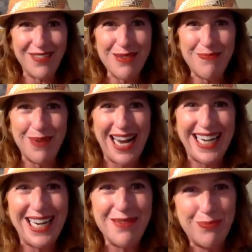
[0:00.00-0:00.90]

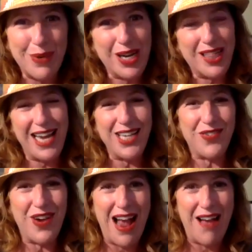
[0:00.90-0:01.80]
everybody. And Brooke, thanks
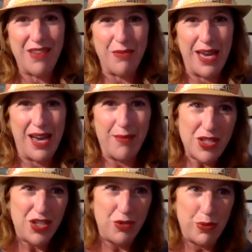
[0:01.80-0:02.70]
for having me. I'm
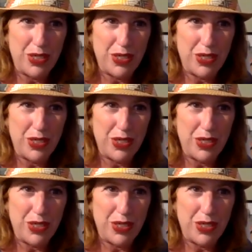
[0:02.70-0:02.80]
super